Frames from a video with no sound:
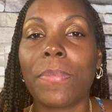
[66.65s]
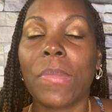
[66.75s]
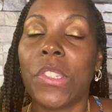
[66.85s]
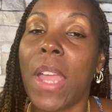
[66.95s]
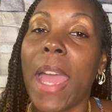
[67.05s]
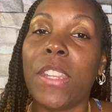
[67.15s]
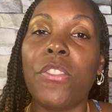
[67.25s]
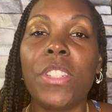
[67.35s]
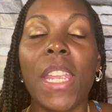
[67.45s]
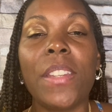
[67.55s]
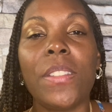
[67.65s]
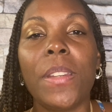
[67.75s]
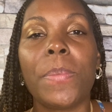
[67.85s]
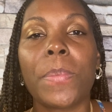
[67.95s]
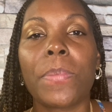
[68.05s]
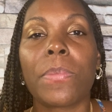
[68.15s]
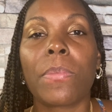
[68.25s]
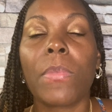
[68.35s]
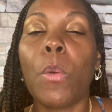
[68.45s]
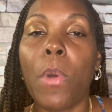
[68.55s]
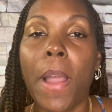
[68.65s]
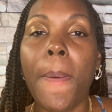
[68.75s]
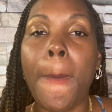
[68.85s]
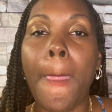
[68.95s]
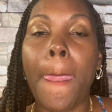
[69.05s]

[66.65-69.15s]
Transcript: So how do you change it? Well,